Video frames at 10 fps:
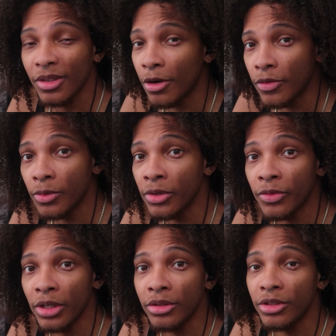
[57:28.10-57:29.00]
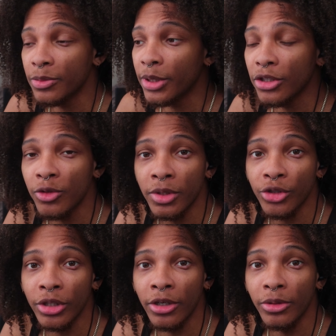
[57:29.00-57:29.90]
Over with for you. Just because you want to
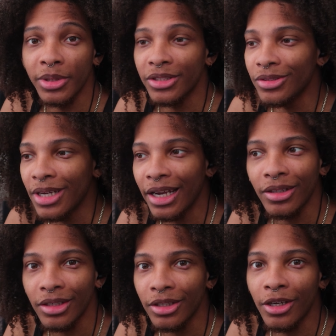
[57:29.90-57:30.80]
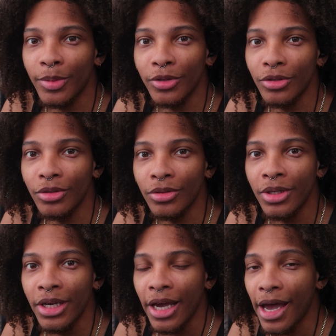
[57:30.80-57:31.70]
trick on a bitch. You got to look it up on
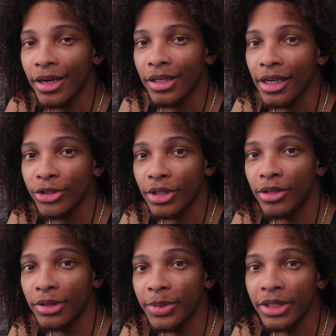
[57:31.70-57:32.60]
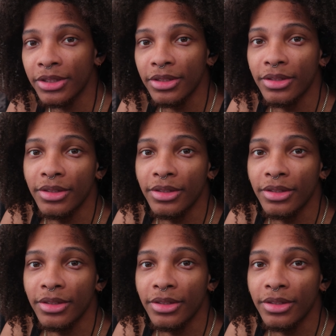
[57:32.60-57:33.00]
Google. How to not trick on a bitch.